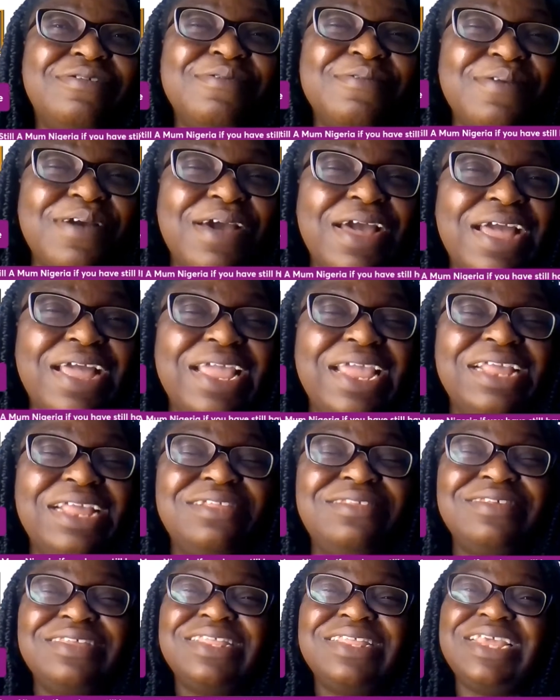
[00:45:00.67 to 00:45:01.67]
that you
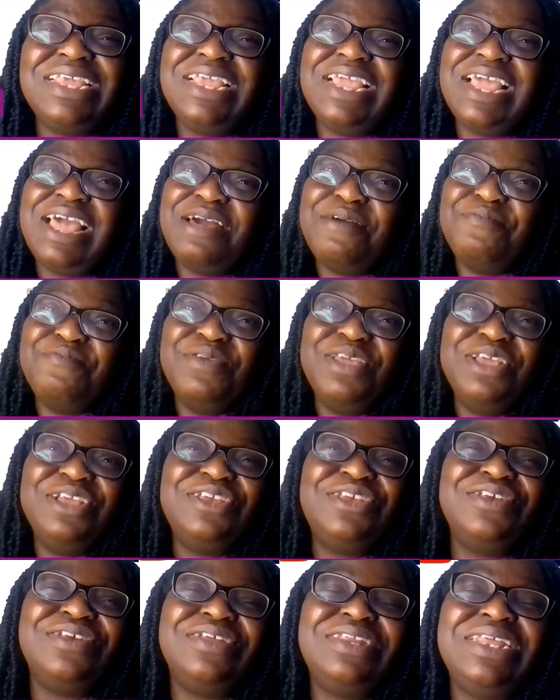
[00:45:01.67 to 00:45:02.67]
talk to somebody about
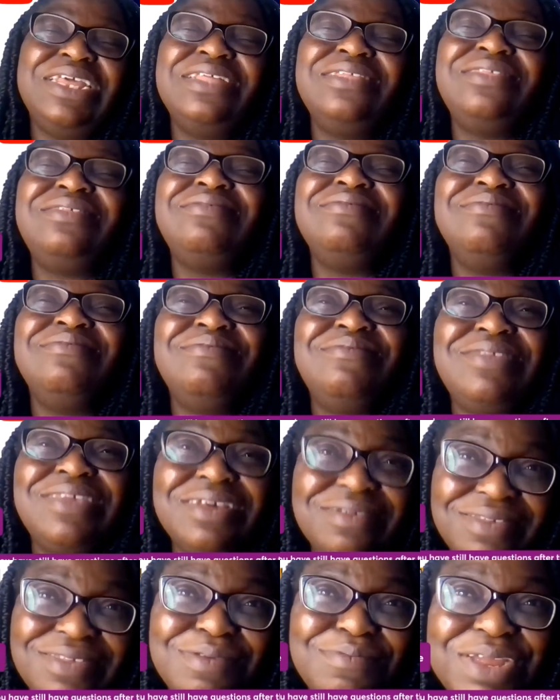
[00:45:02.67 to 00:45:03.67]
hemophilia. And if
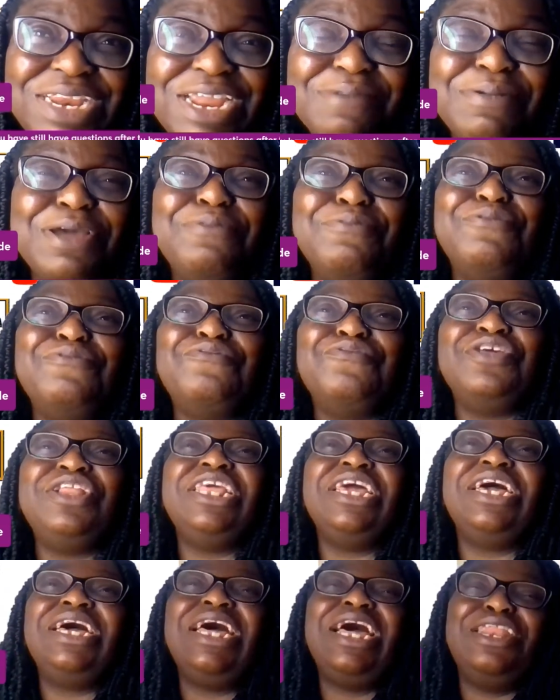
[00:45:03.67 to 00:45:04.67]
you know somebody
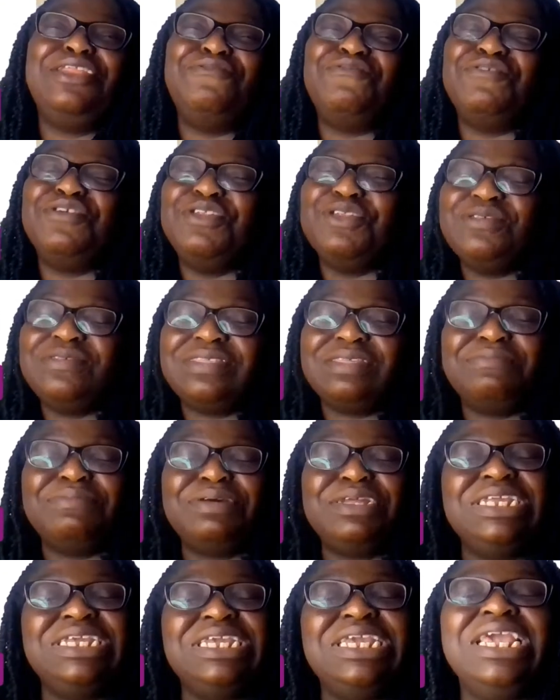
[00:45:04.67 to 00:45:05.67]
with
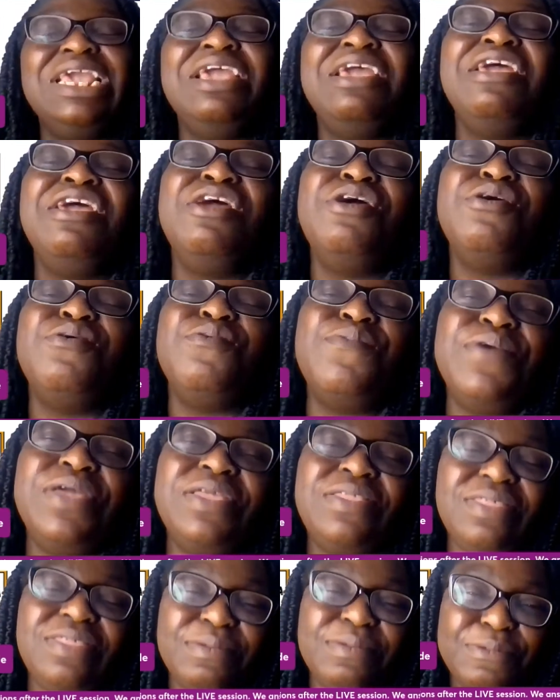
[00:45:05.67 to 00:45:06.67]
hemophilia, if you know any child
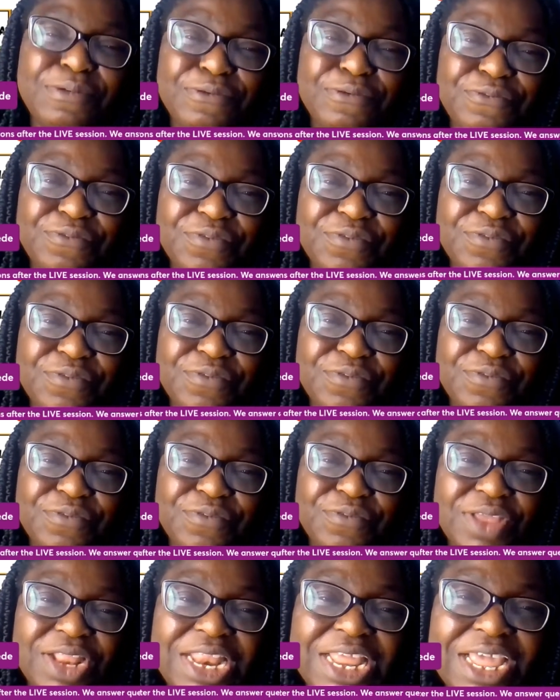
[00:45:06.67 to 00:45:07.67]
with hemophilia, please
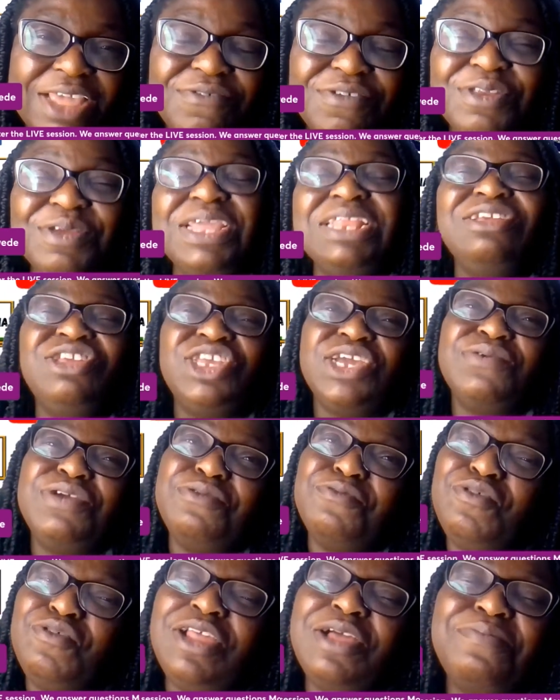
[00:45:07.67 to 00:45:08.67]

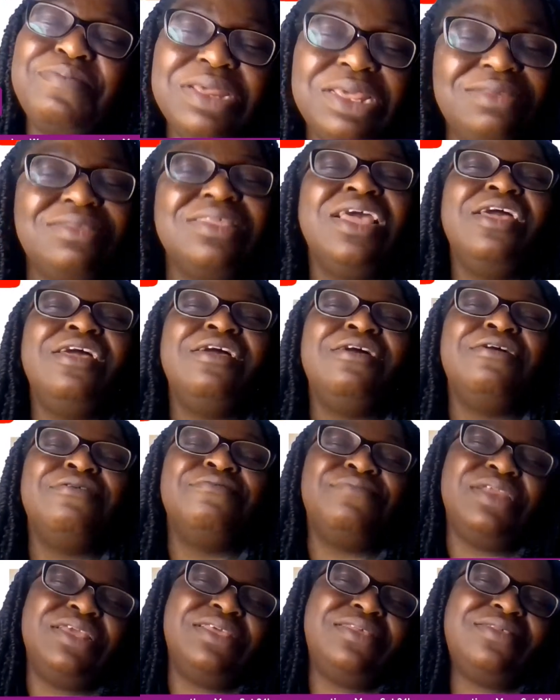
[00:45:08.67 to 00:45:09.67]
show the boys
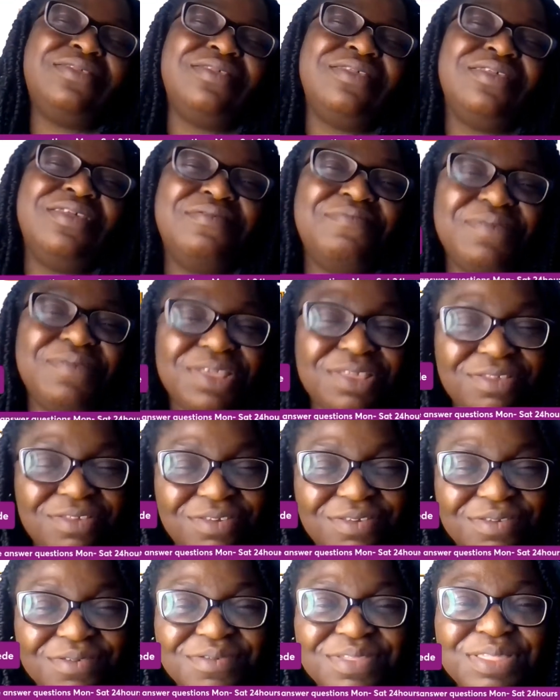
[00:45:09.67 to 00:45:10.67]
some love. All
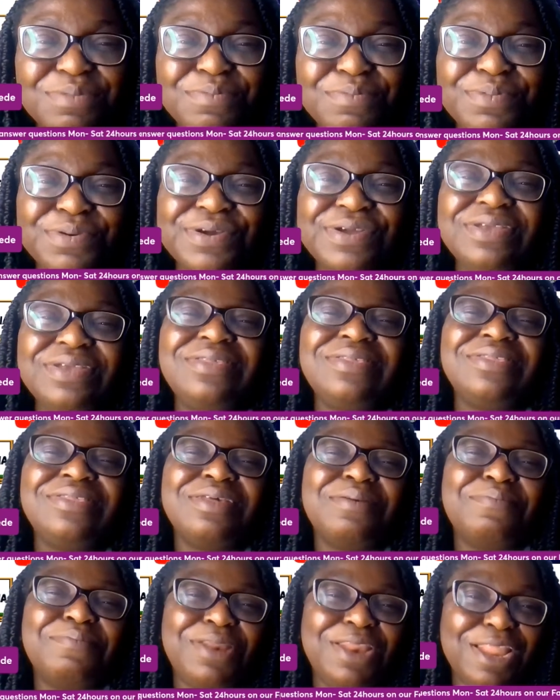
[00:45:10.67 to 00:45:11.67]
right. Show them
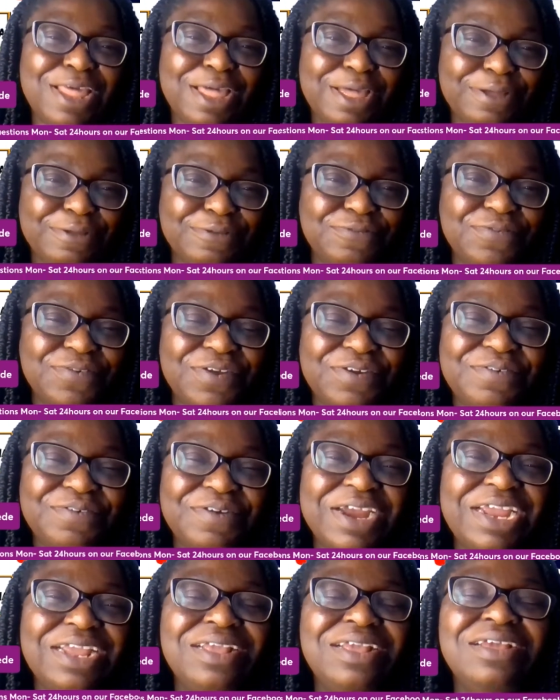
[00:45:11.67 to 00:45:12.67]
some love, and
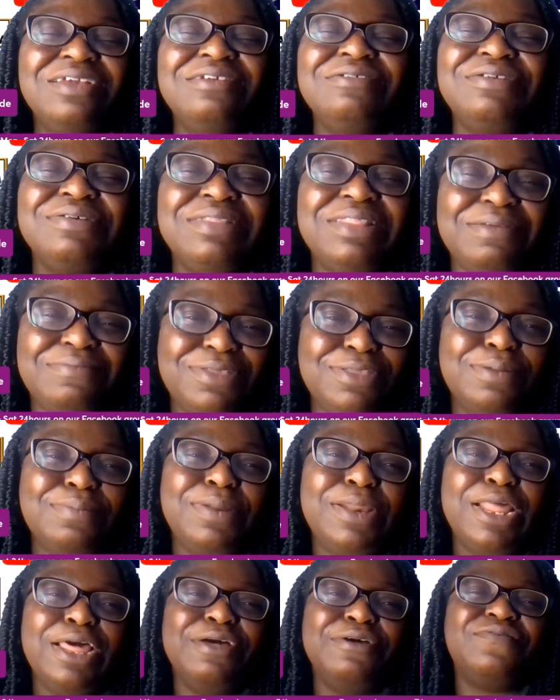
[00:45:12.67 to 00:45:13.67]
let's keep
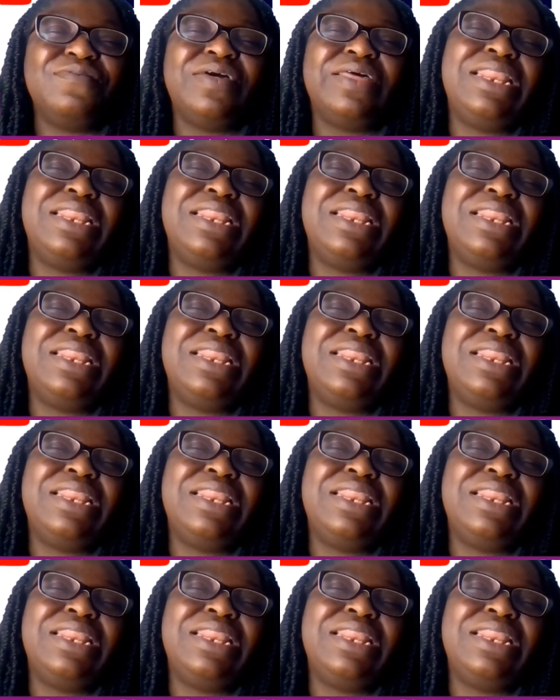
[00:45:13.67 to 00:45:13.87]
supporting